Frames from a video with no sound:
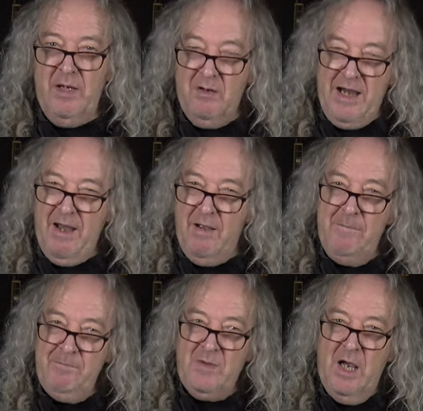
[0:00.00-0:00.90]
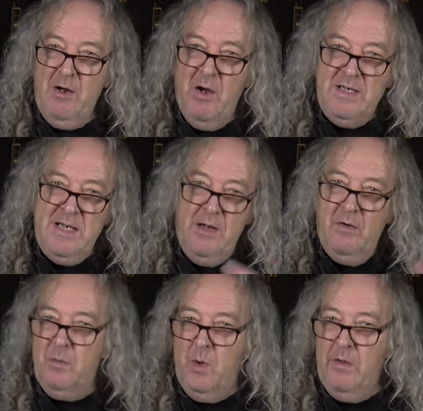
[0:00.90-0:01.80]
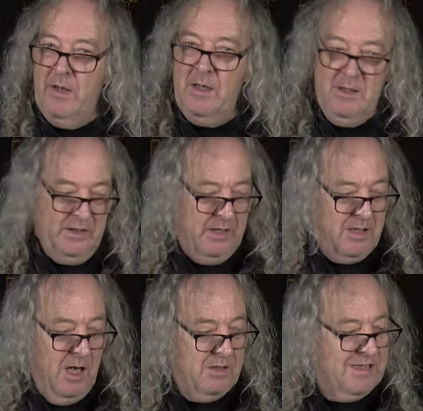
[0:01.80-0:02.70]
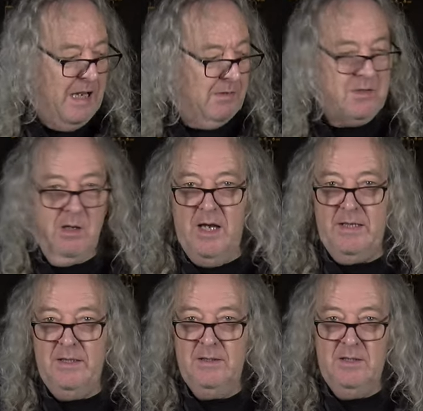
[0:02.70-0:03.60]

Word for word: you'll get a, an idea of what the guitar sounds like